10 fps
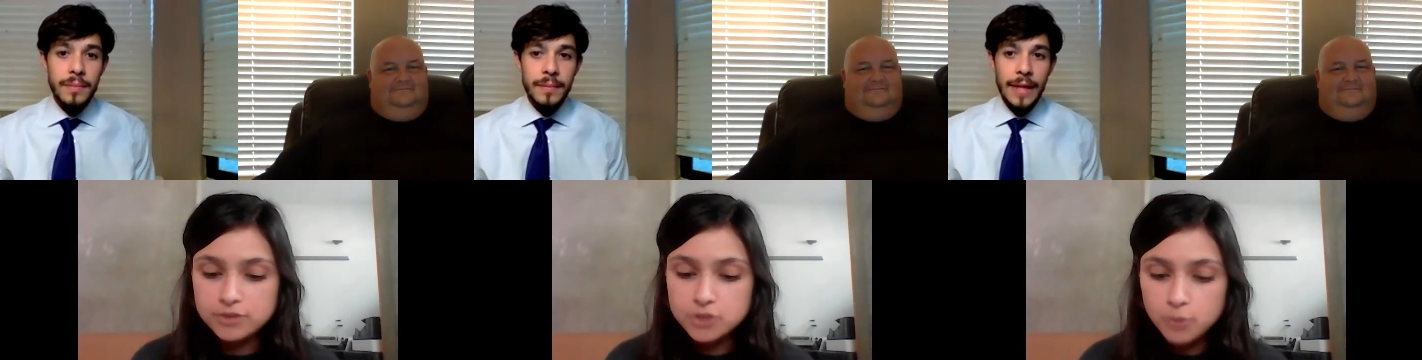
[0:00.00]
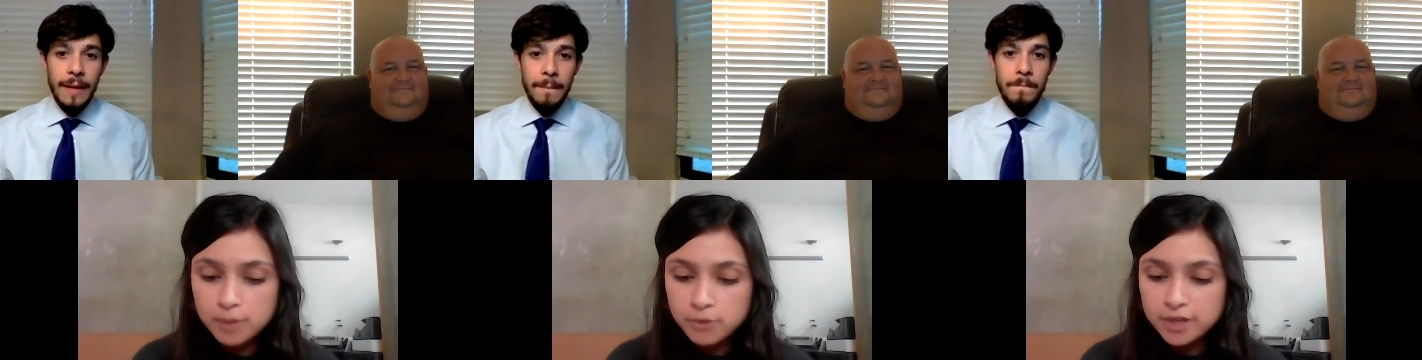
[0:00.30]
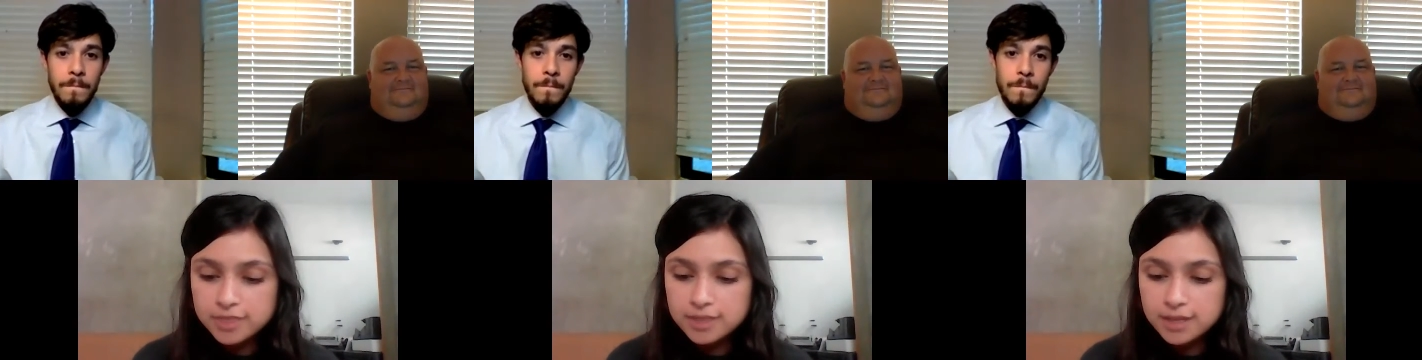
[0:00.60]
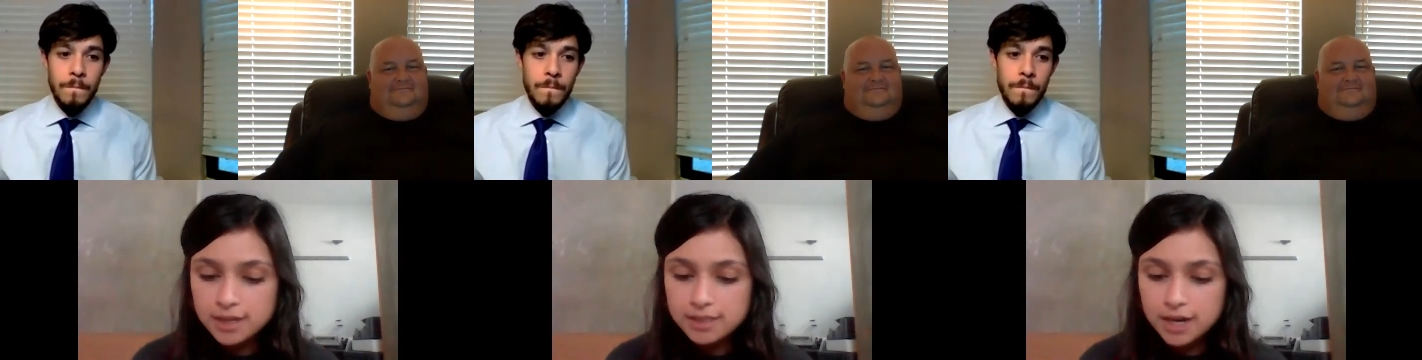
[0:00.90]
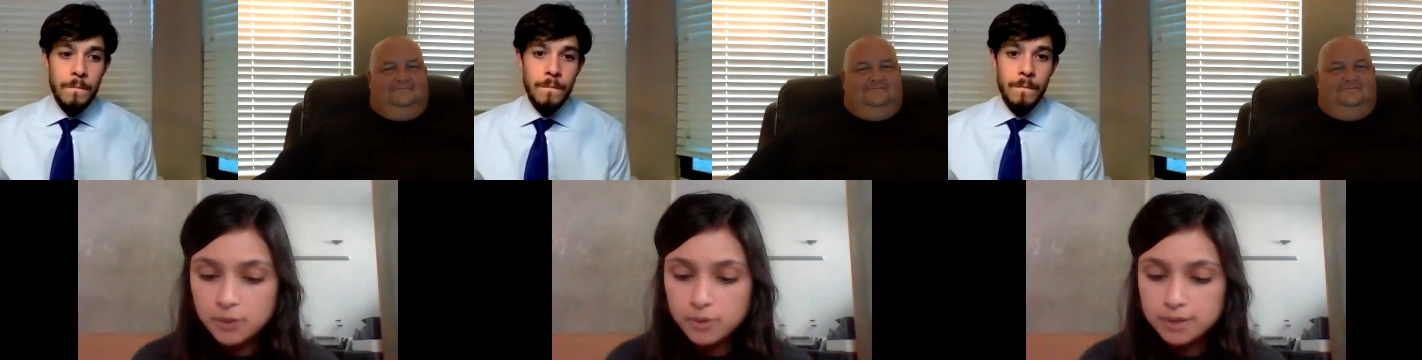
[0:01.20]
Speaker 1: one more thing that
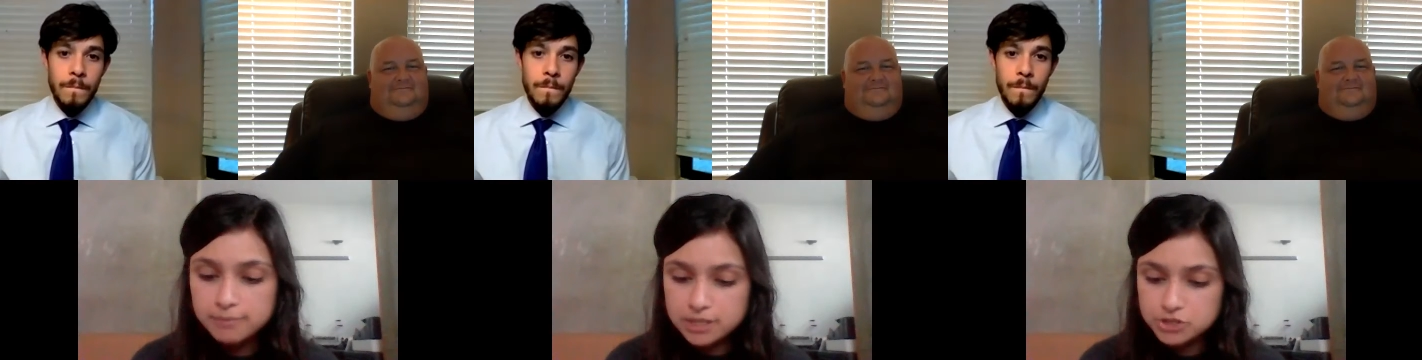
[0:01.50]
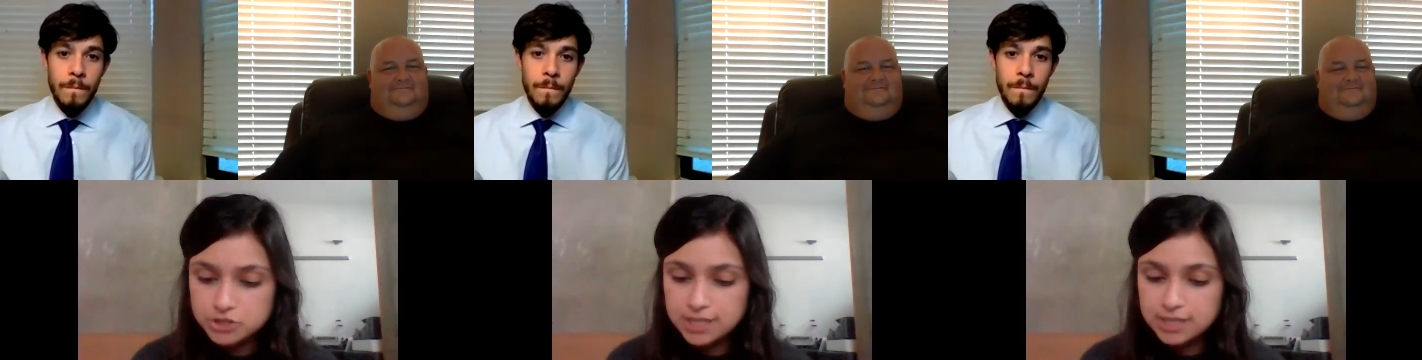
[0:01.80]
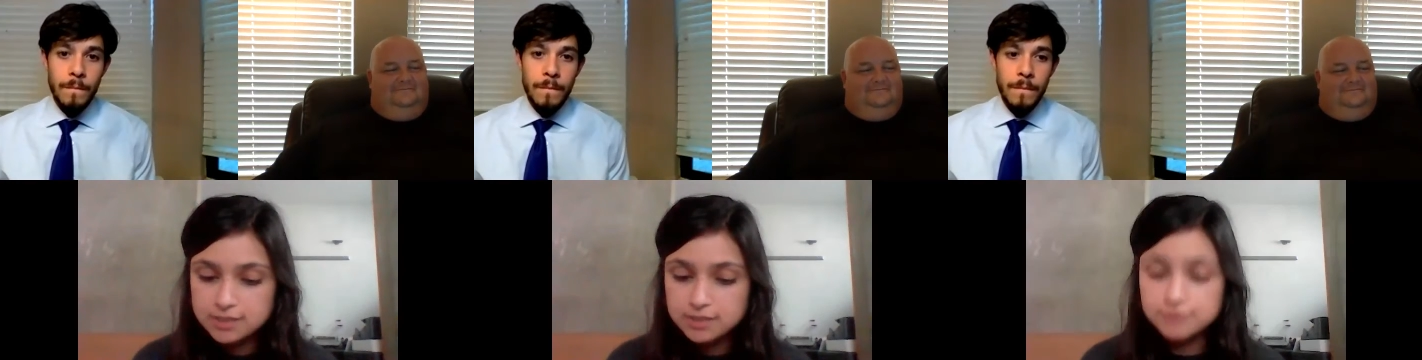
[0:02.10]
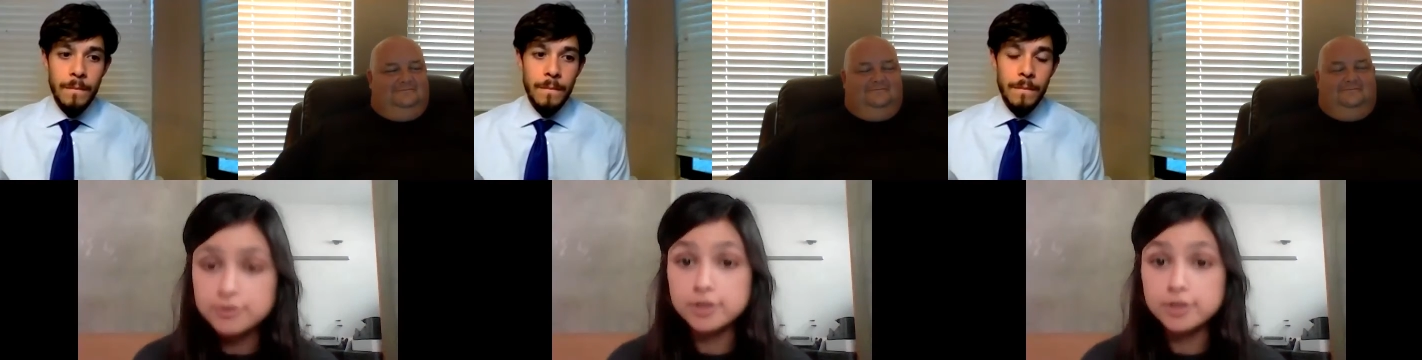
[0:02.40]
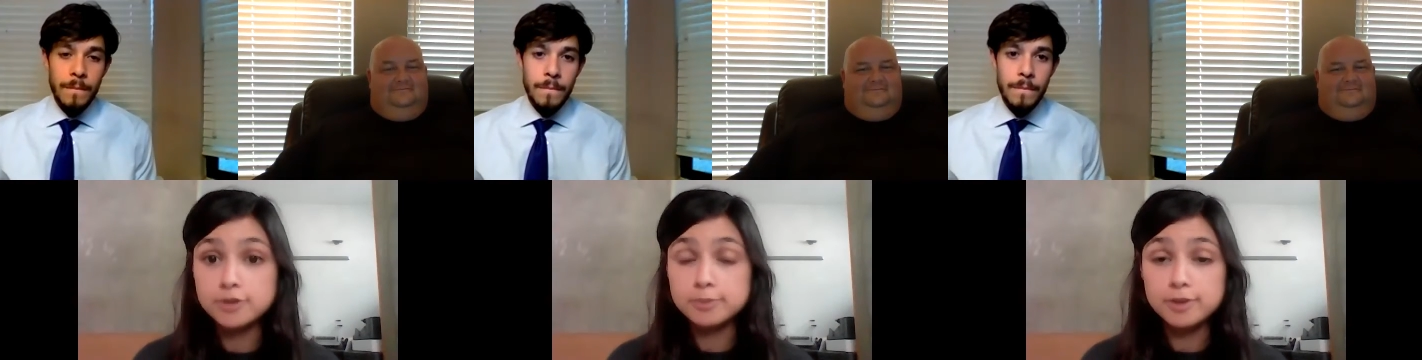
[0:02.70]
I want to mention is for
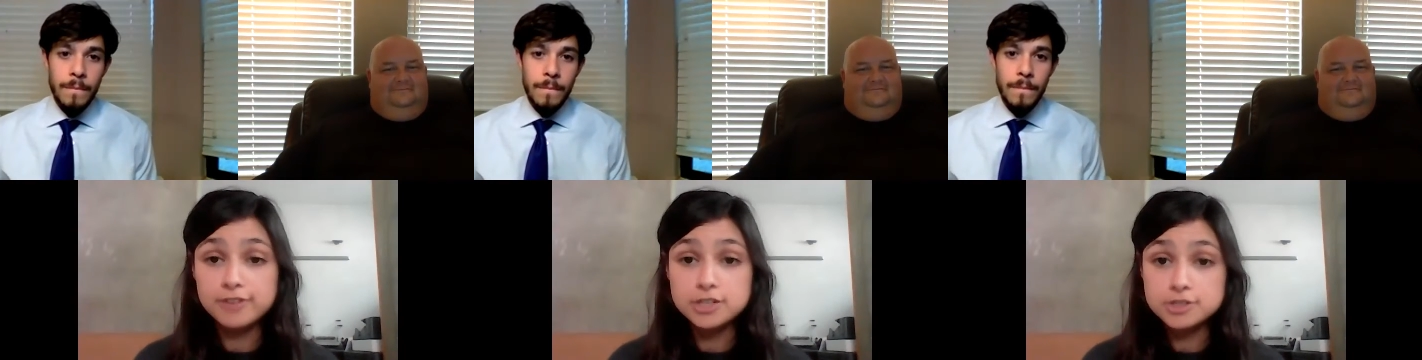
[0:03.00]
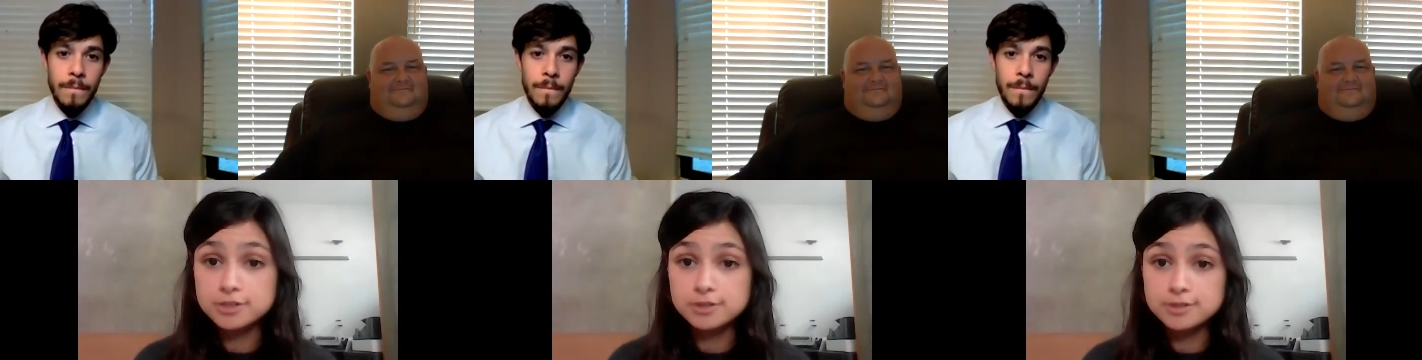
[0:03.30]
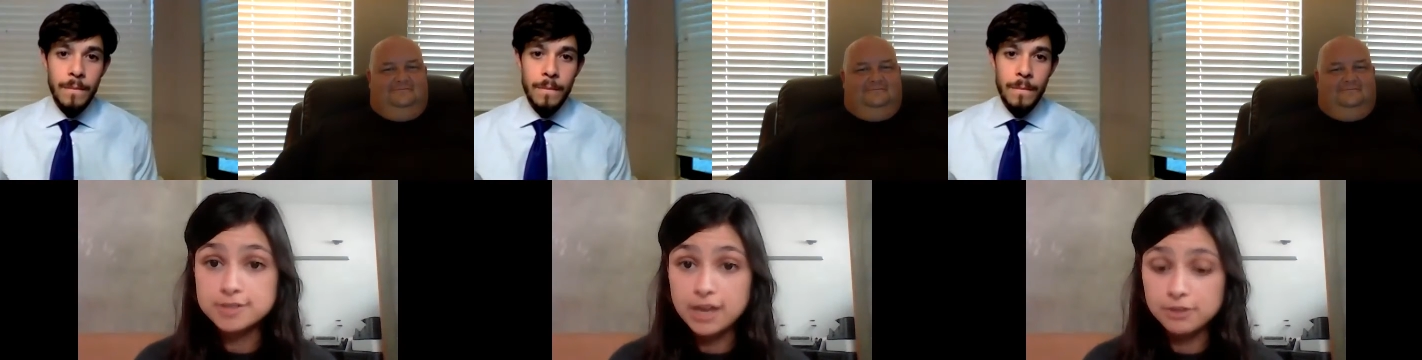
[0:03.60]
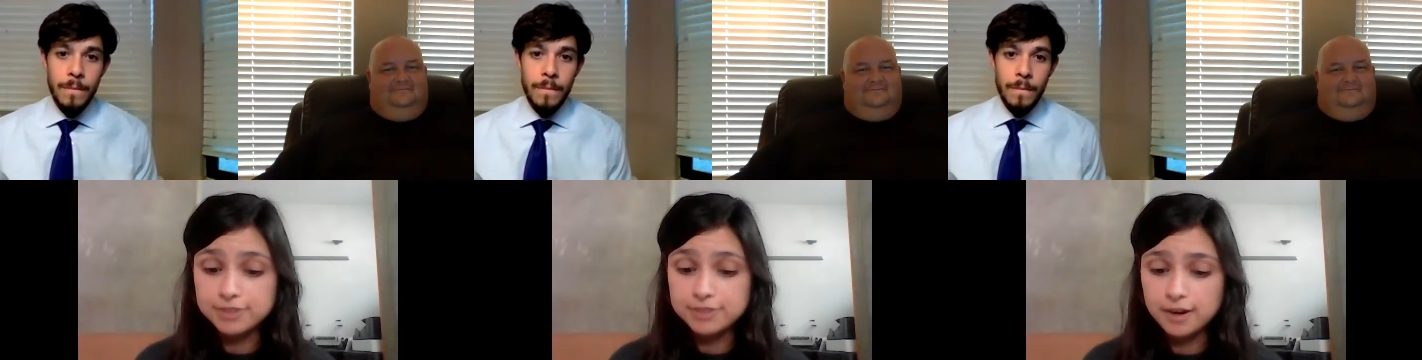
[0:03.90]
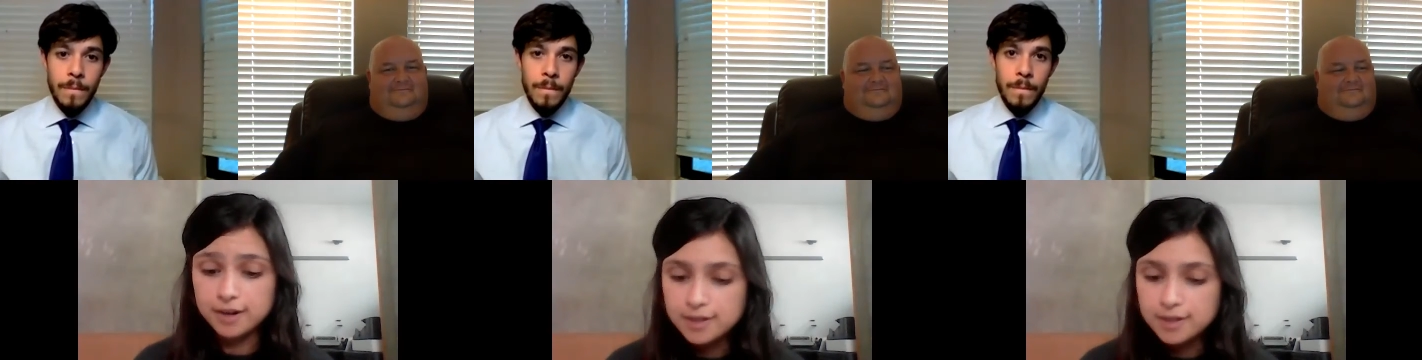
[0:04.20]
the professionals out
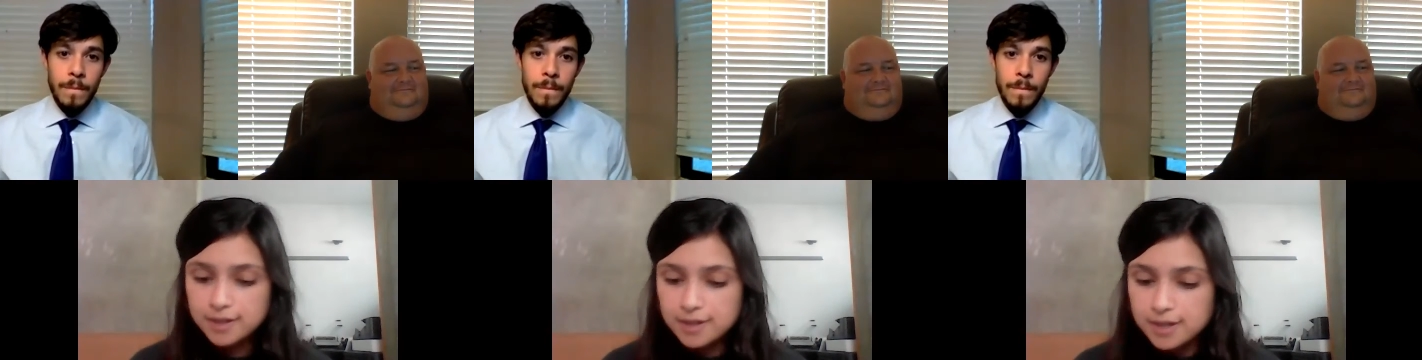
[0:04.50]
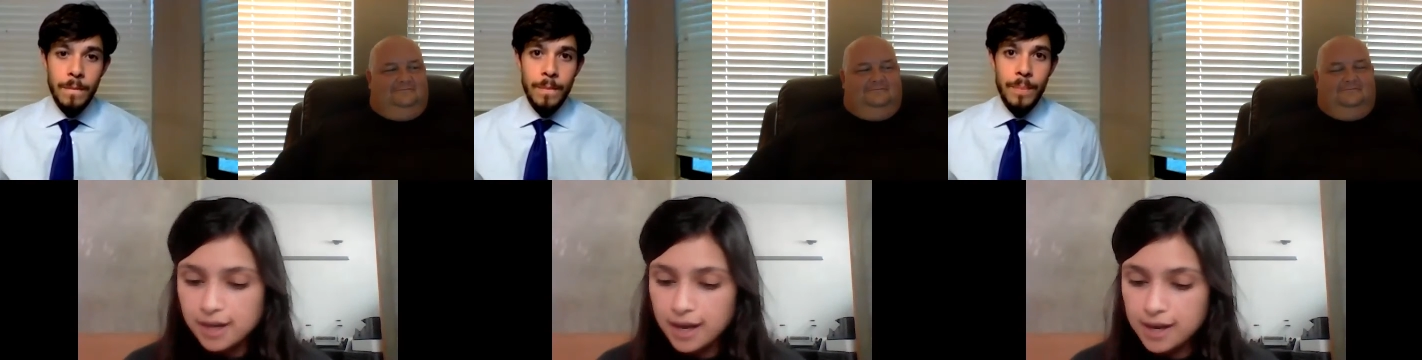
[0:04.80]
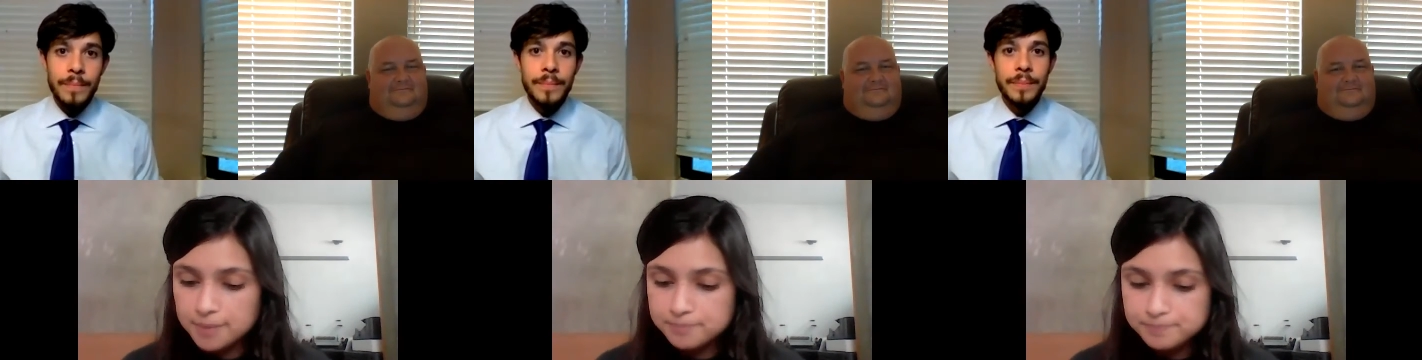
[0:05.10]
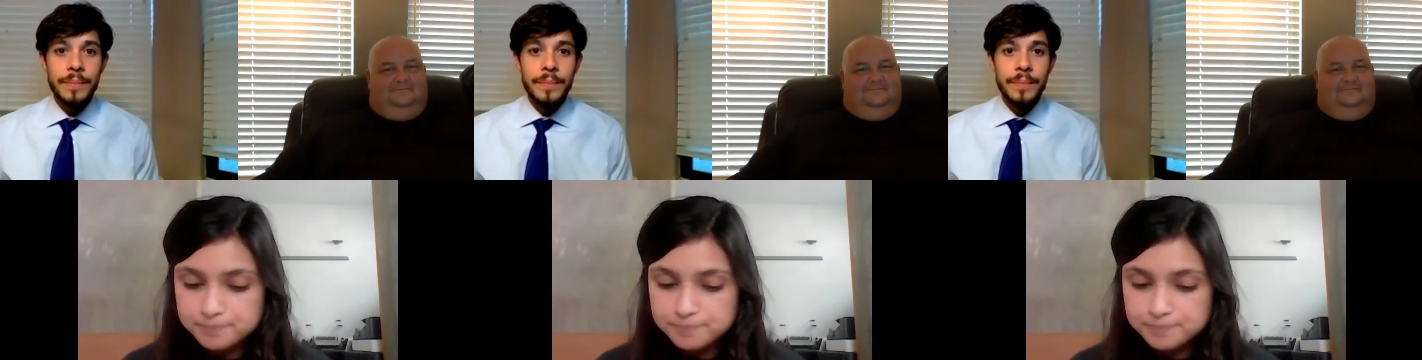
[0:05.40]
there. Um,